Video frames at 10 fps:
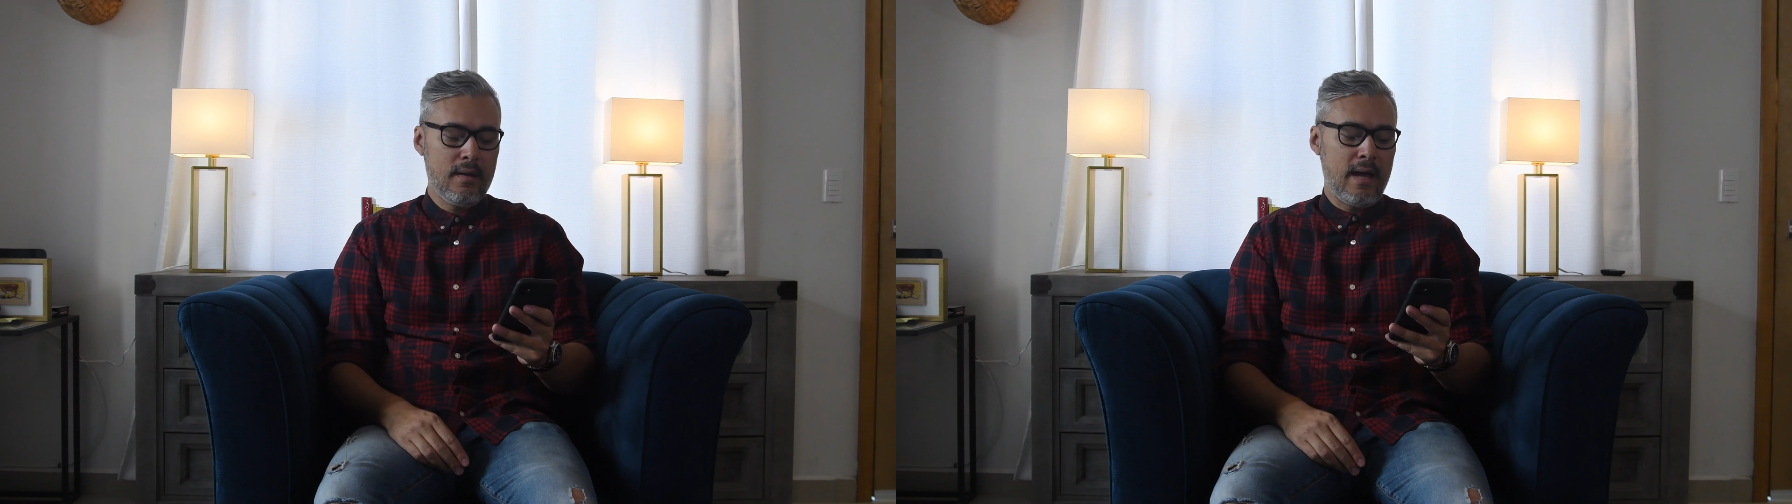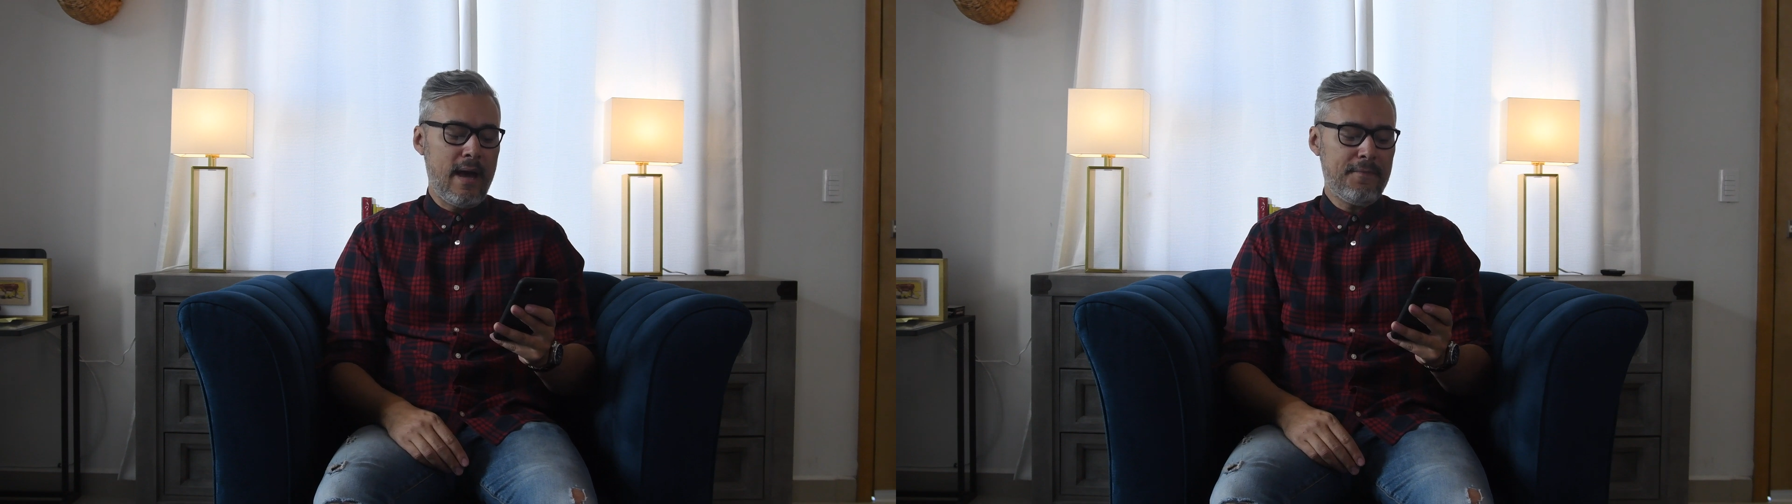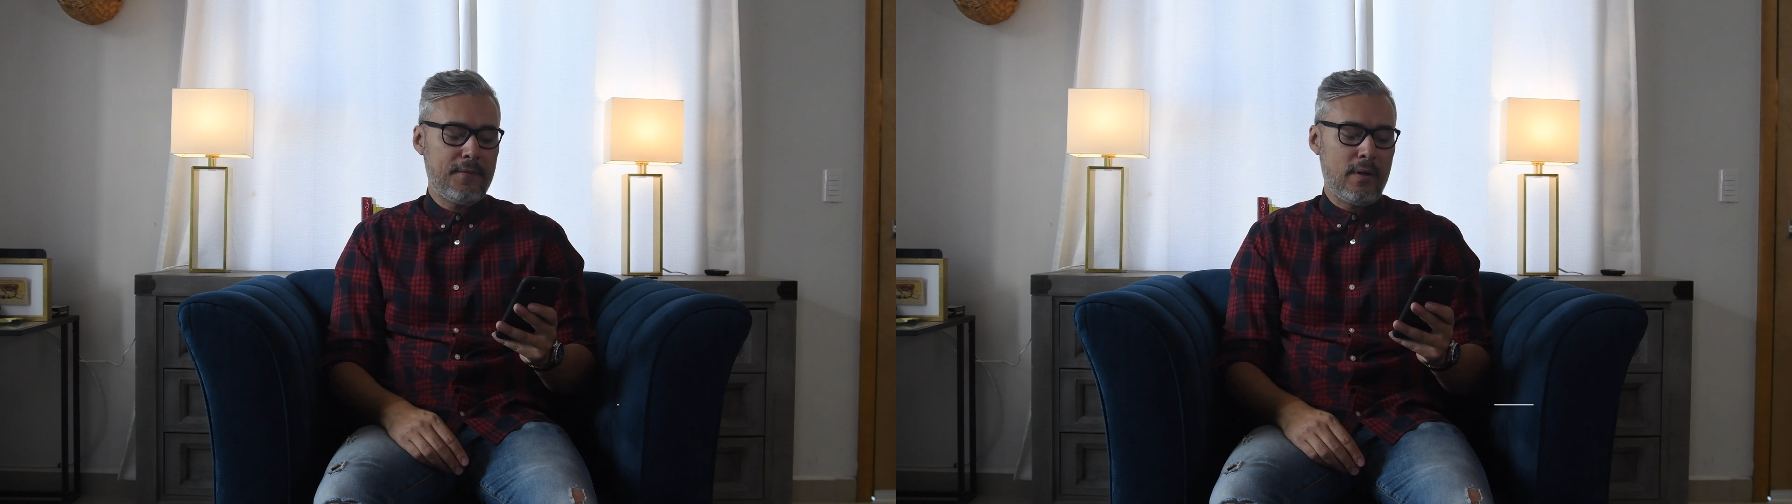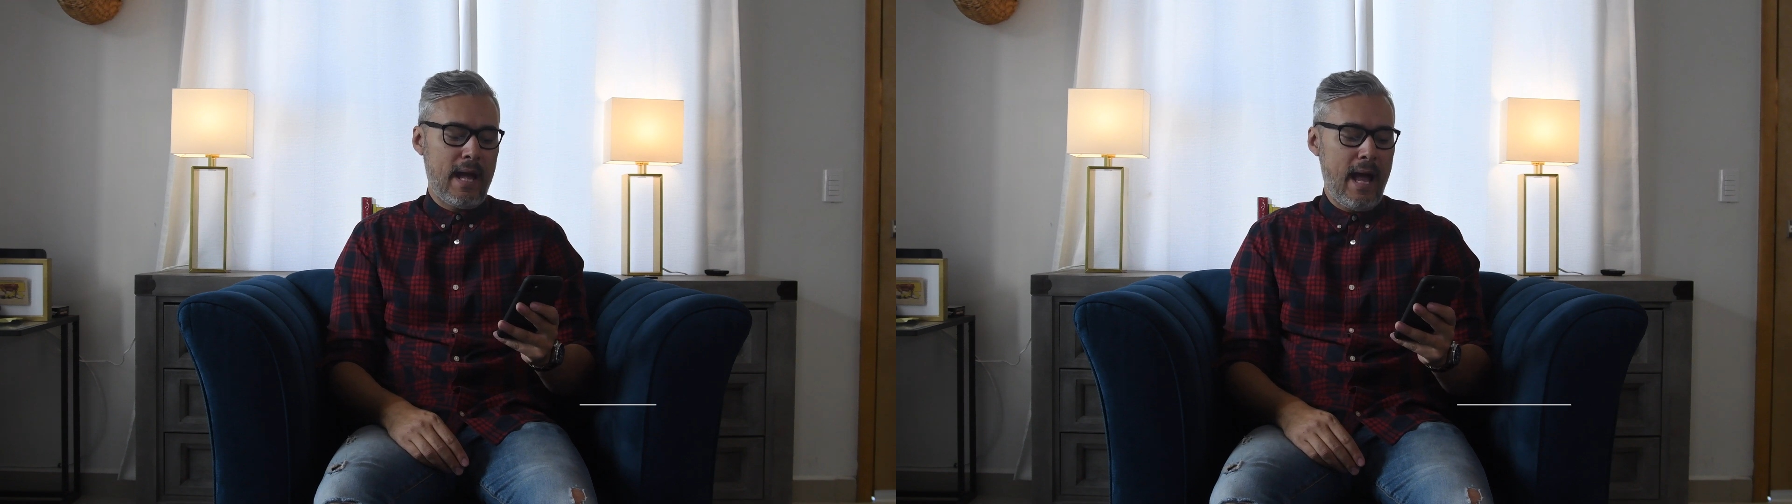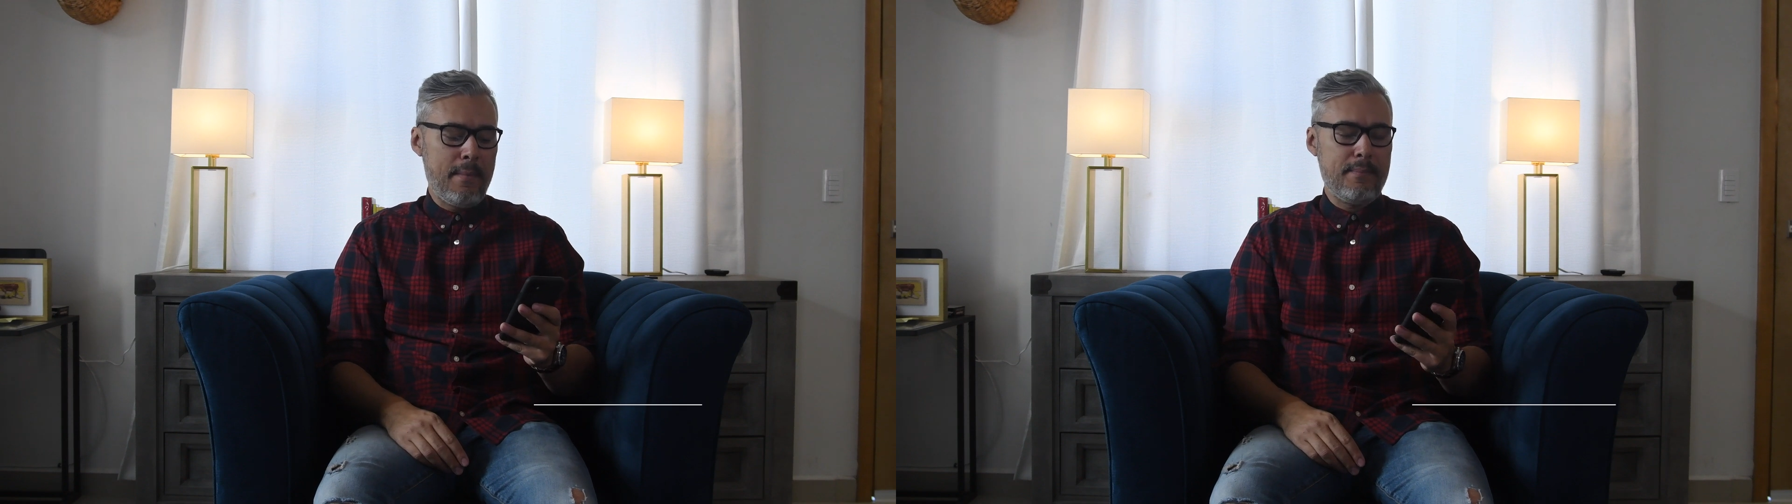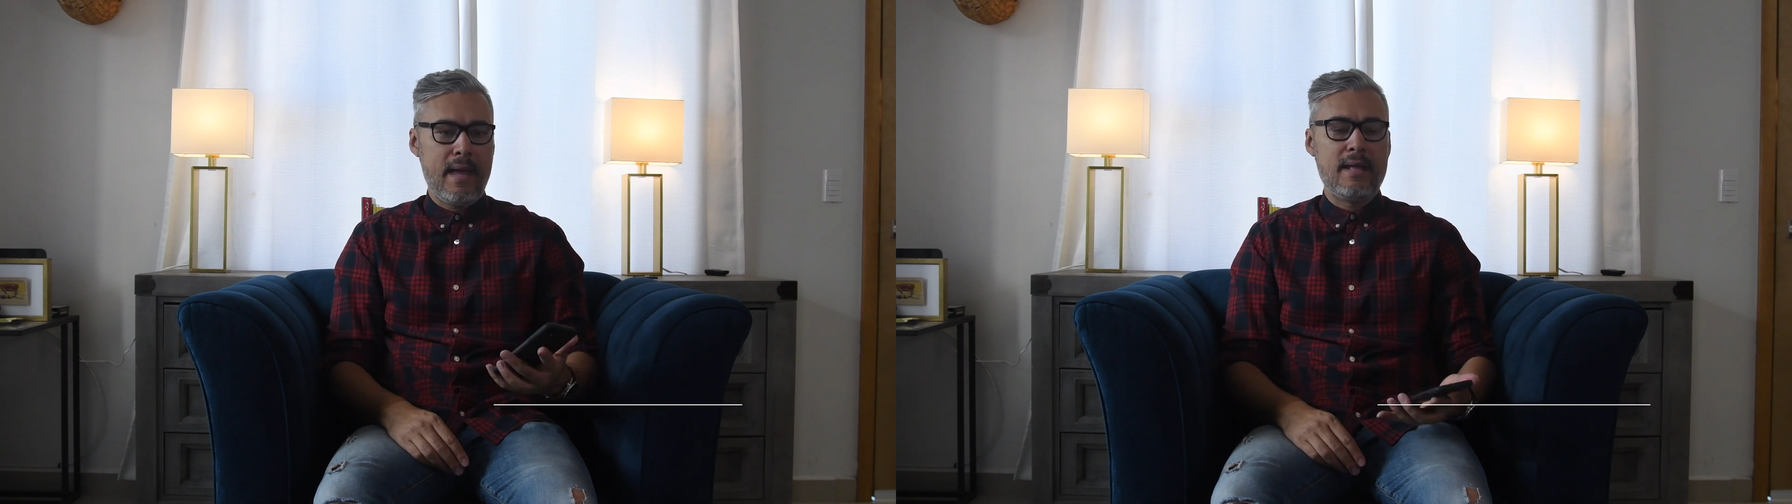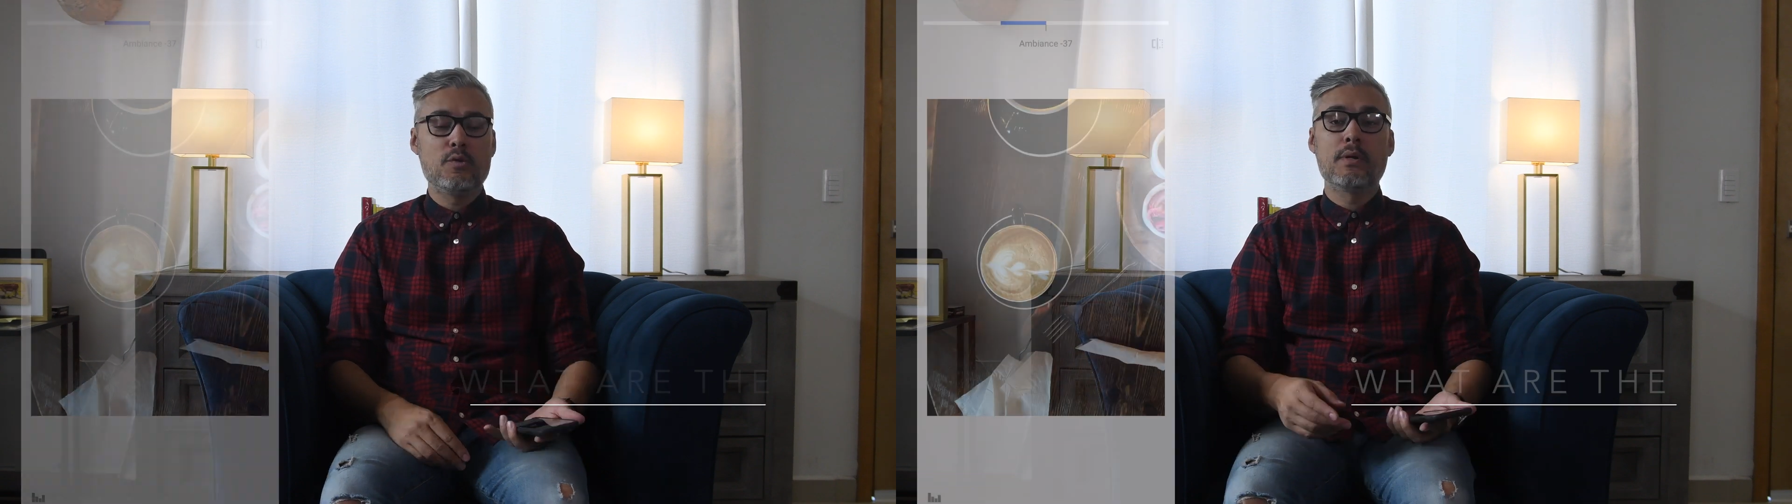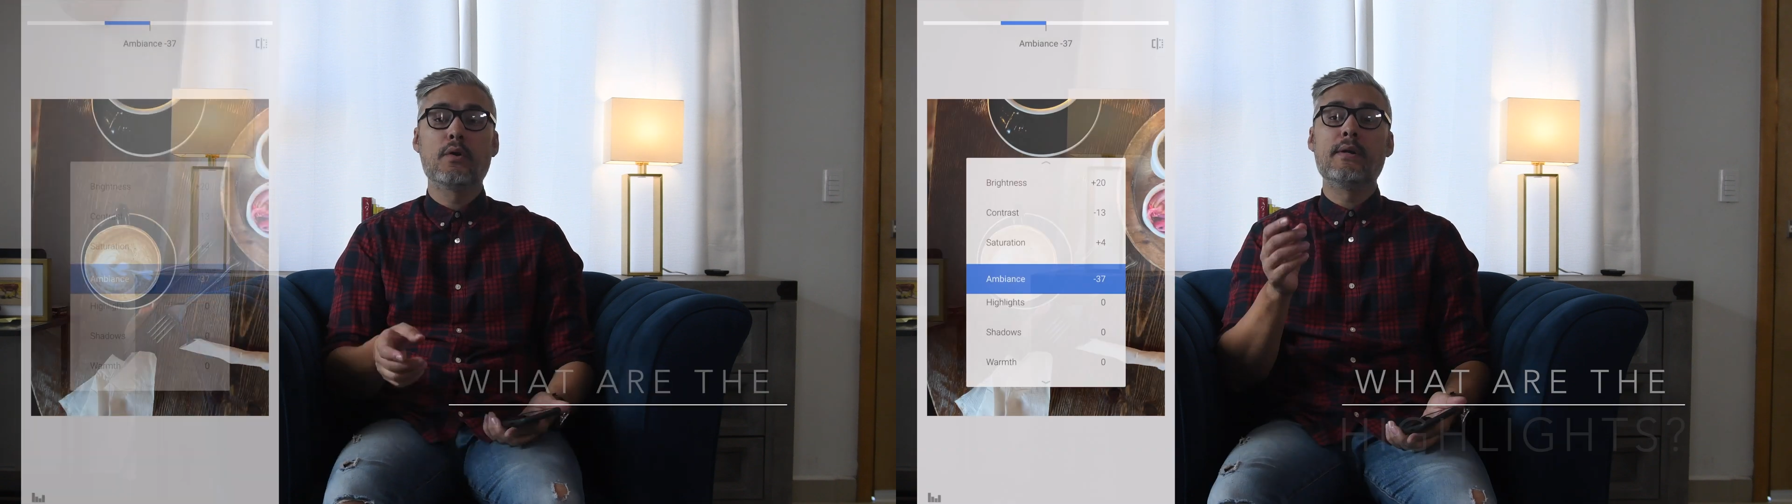After
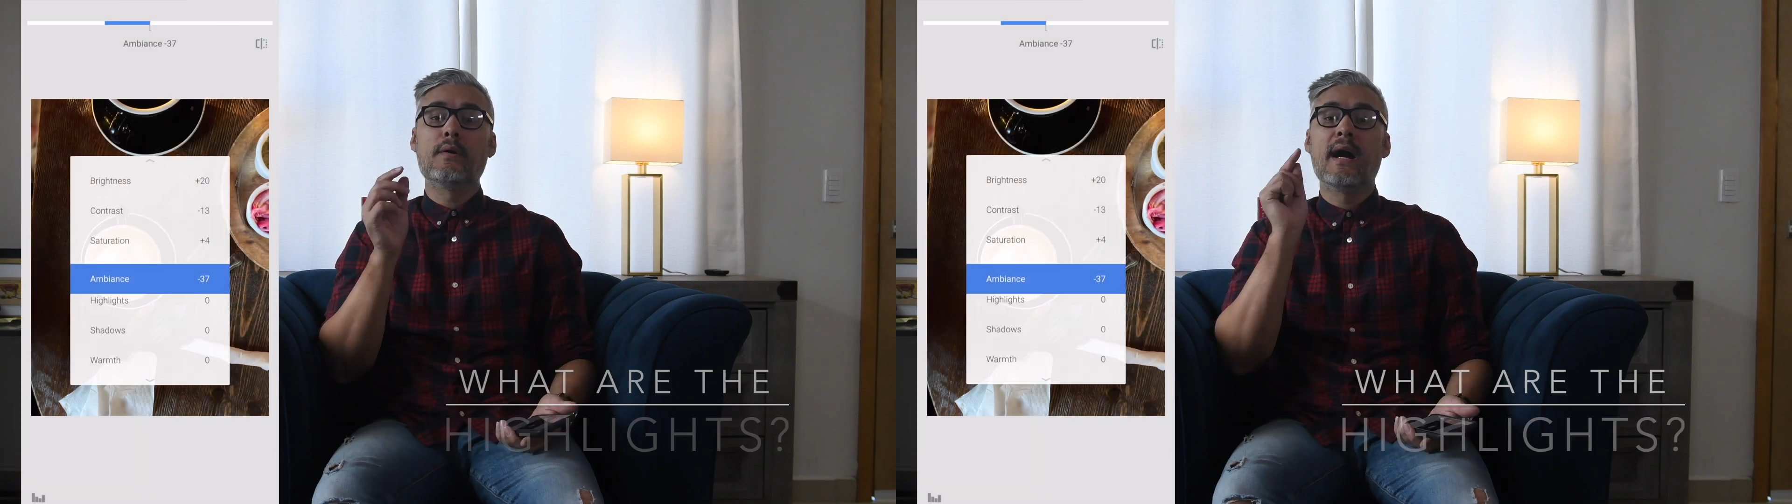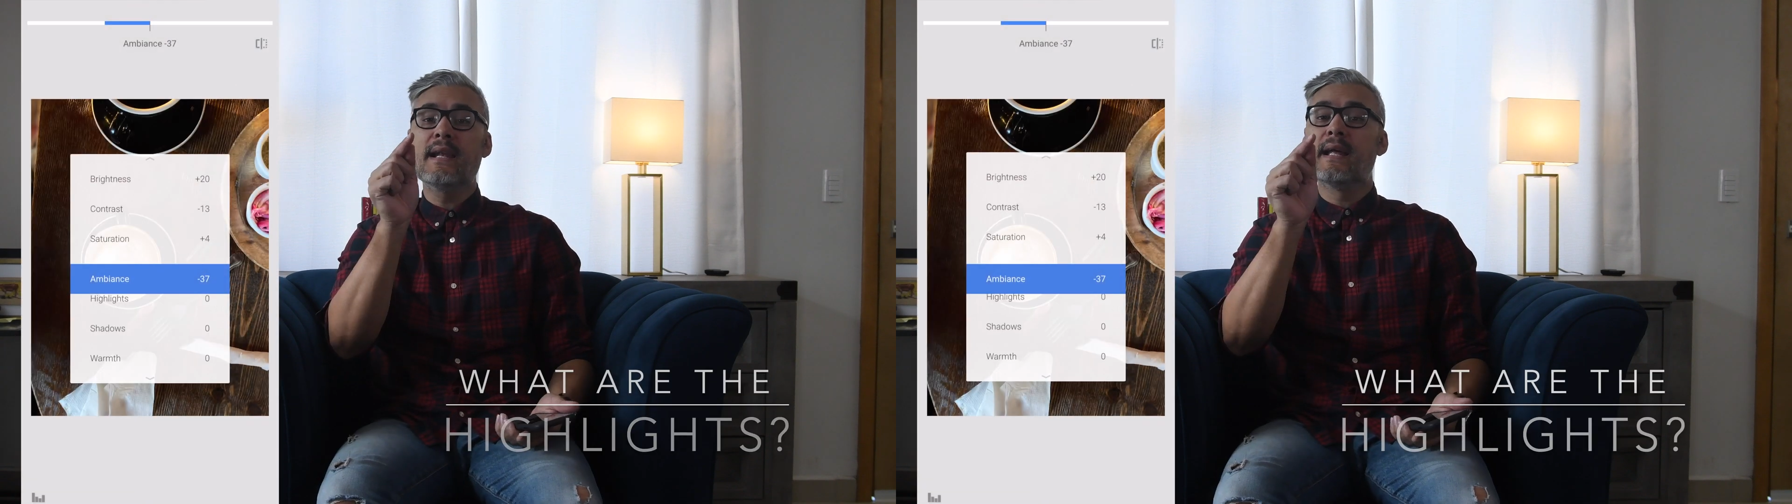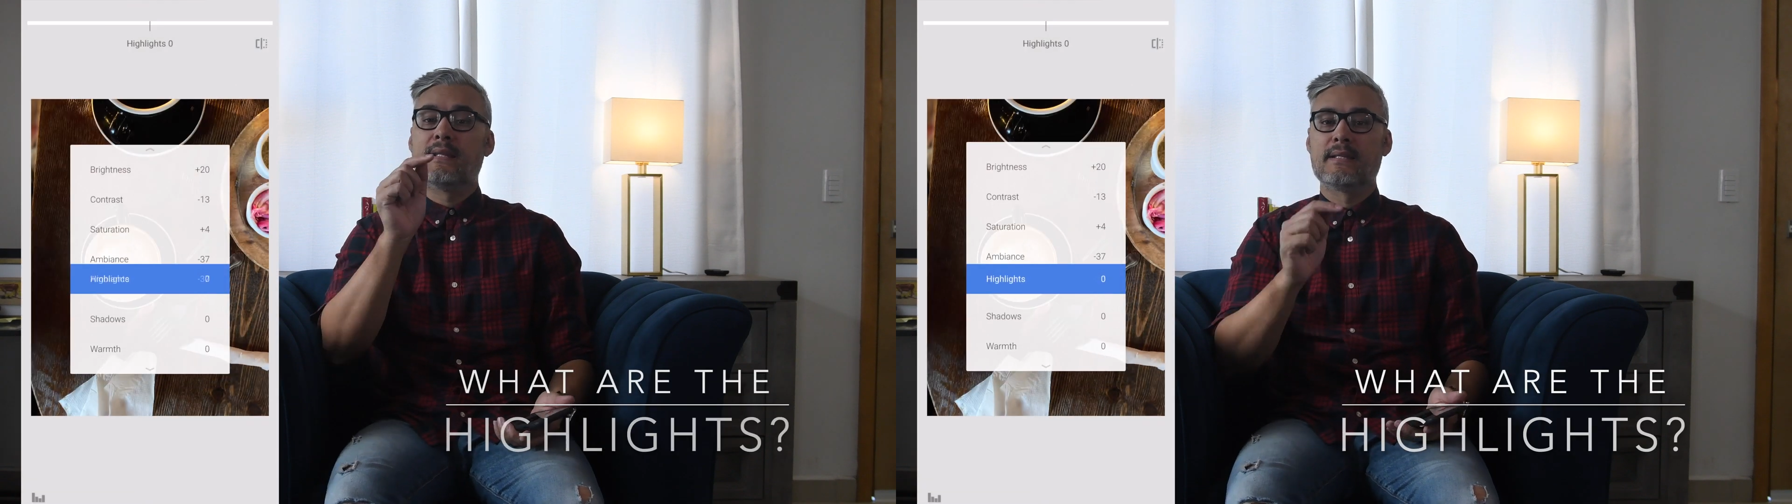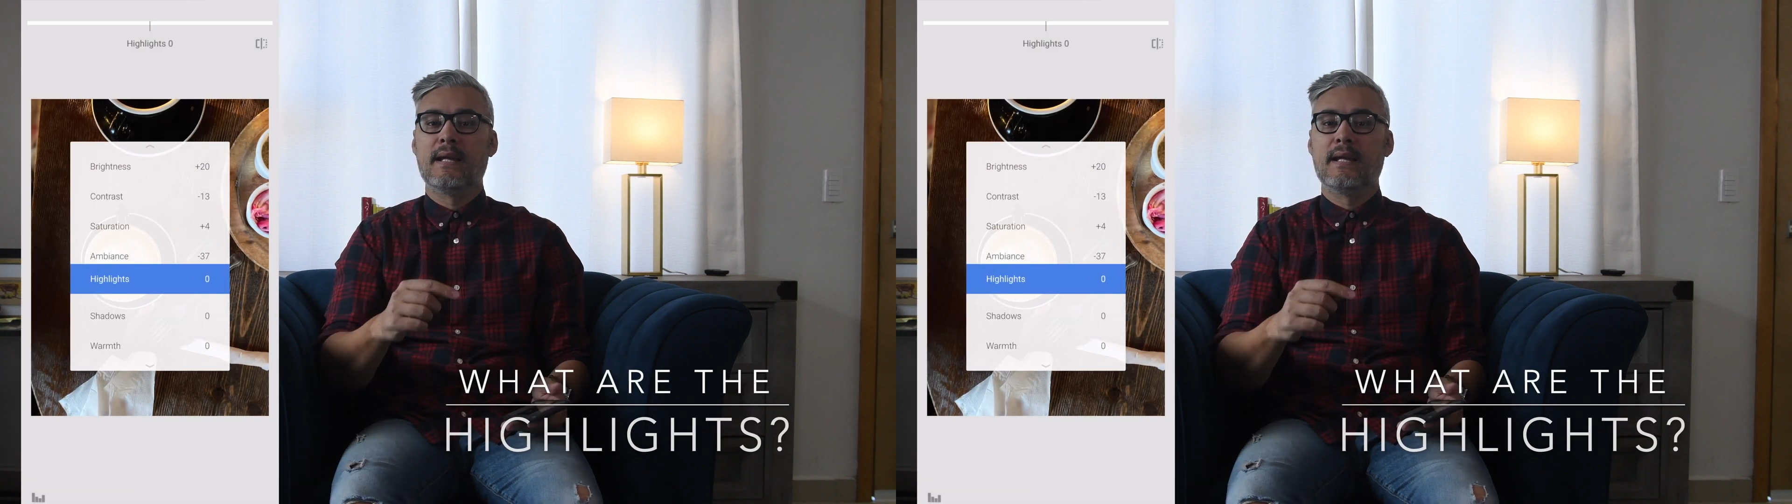ambience, we go into highlights.